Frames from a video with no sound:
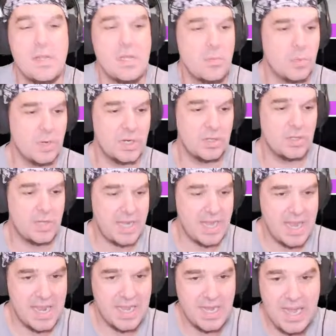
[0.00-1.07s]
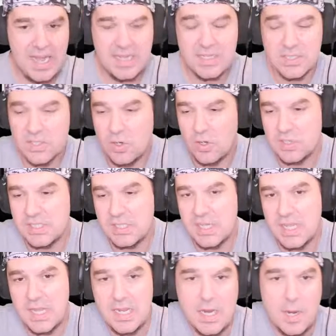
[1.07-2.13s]
We're going to look at 80s cars
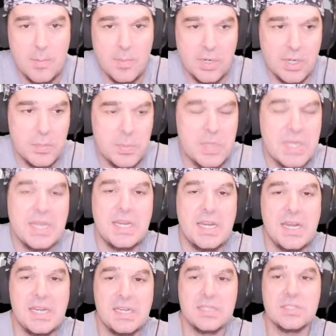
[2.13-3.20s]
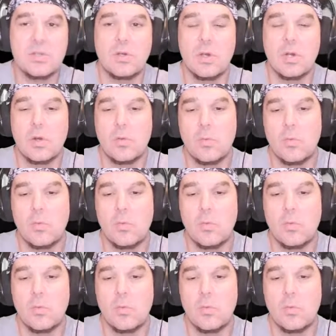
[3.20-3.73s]
today. I'm going to pick an 80s car.